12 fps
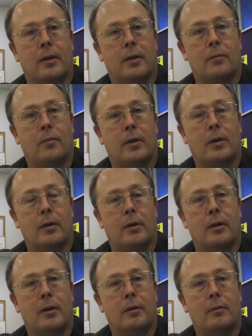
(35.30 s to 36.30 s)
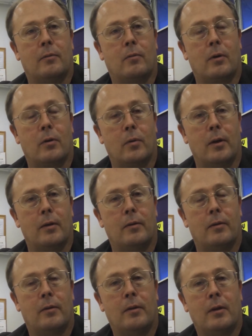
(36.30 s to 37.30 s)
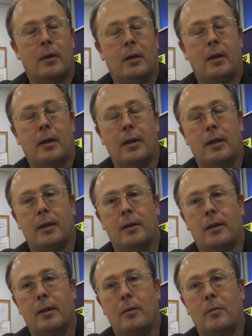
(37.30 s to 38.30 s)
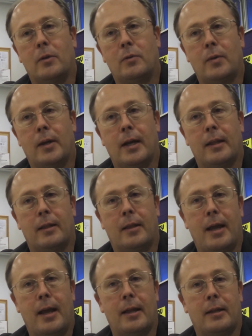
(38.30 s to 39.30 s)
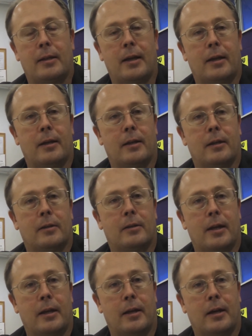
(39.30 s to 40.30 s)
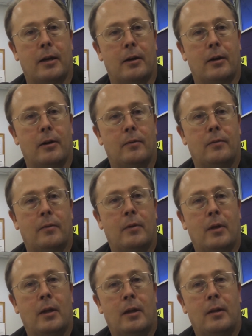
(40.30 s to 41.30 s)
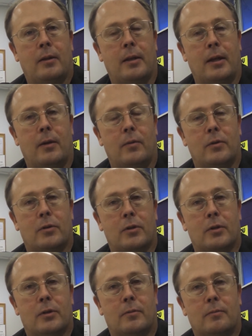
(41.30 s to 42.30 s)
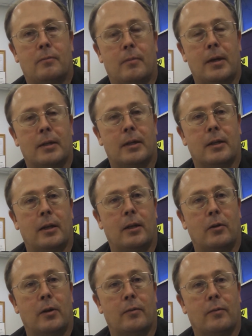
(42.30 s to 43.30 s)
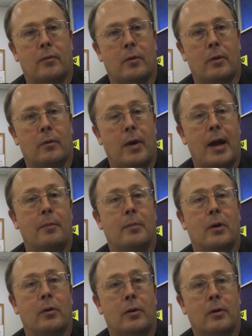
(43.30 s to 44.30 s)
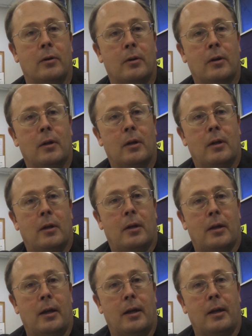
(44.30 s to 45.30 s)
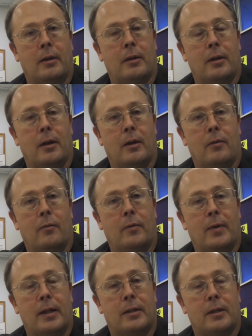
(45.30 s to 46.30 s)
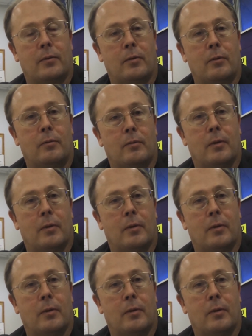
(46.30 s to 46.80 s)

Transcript: that we could uh, work with. And uh, once we got that taken, taken care of, then it was just basically looking for the right motor. And uh, we've had several